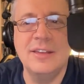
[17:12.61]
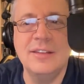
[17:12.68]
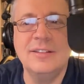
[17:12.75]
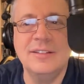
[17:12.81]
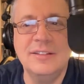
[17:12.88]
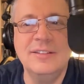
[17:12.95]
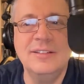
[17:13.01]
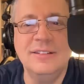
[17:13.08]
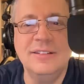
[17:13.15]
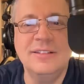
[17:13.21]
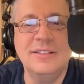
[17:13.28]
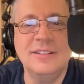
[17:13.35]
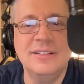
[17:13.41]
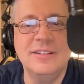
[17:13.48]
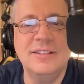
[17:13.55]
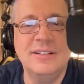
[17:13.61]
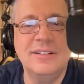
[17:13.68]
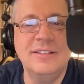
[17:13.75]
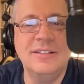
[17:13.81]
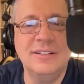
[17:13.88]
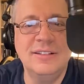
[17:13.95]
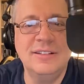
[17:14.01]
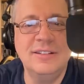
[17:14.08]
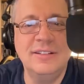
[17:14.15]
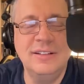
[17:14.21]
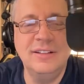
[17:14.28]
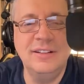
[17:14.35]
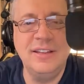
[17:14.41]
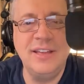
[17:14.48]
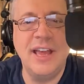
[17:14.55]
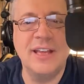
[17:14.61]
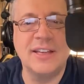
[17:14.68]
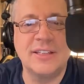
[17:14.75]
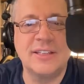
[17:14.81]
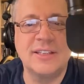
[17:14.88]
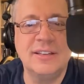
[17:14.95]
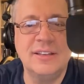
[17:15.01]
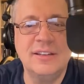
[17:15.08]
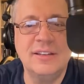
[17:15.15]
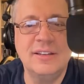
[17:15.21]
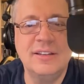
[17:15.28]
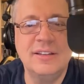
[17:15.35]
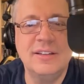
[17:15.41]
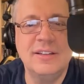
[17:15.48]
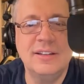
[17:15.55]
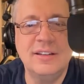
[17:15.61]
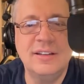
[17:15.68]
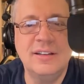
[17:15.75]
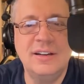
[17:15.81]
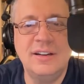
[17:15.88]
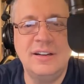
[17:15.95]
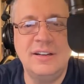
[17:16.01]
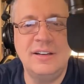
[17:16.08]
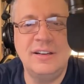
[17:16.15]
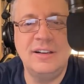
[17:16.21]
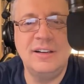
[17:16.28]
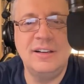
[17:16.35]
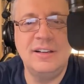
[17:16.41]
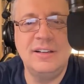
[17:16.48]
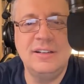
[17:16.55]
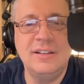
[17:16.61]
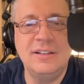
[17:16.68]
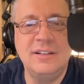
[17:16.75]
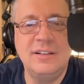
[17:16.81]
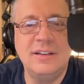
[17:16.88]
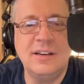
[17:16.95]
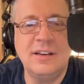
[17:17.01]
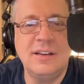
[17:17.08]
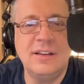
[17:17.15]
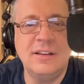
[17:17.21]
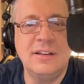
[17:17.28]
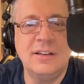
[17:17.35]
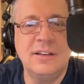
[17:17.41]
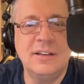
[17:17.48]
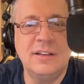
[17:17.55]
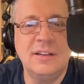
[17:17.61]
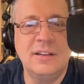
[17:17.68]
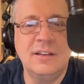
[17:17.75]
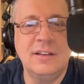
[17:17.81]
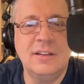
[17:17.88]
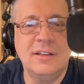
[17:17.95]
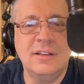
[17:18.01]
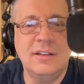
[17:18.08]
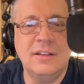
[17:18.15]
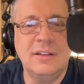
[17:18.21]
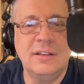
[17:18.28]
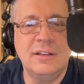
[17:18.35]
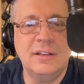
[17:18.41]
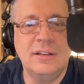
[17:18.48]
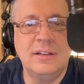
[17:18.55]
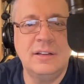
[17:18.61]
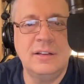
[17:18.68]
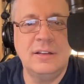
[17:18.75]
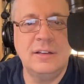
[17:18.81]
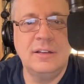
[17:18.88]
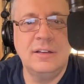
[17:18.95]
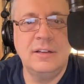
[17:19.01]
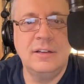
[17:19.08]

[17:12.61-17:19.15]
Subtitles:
The person shown says nothing.